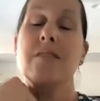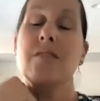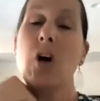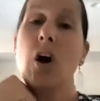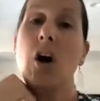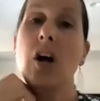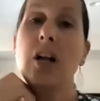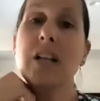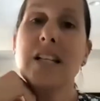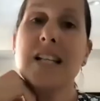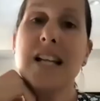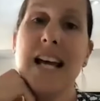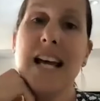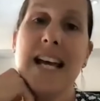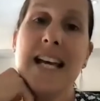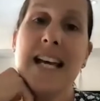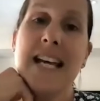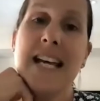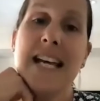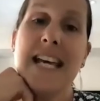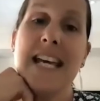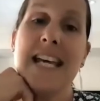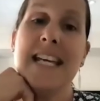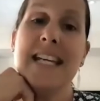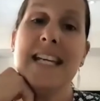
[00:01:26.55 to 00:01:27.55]
The
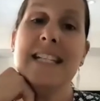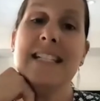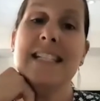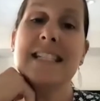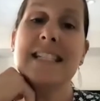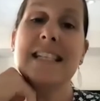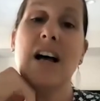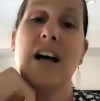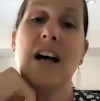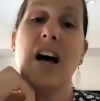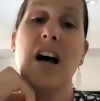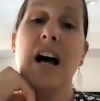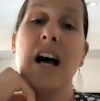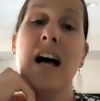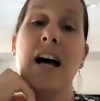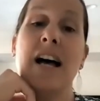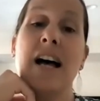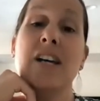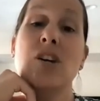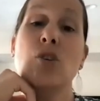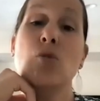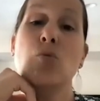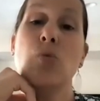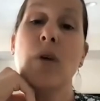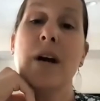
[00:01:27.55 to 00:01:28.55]
holiday is
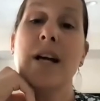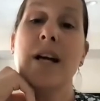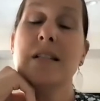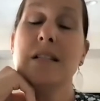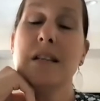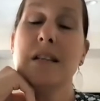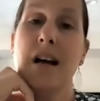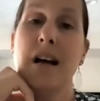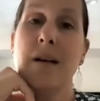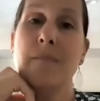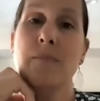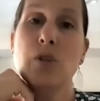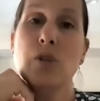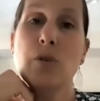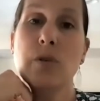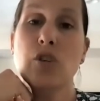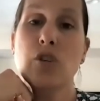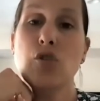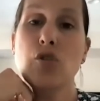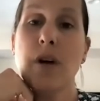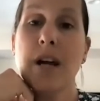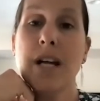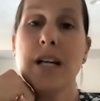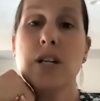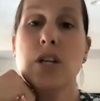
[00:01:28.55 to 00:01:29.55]
a great time to
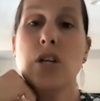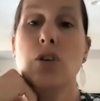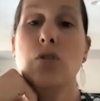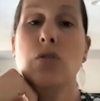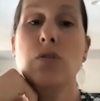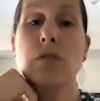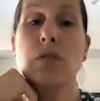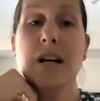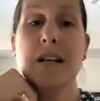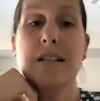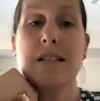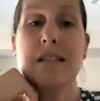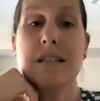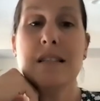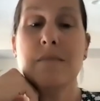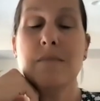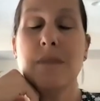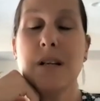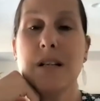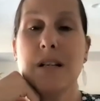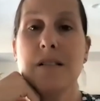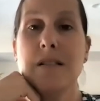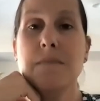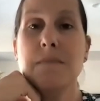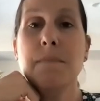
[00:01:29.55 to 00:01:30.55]
attract new
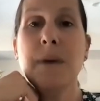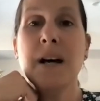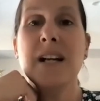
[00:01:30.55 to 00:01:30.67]
customers,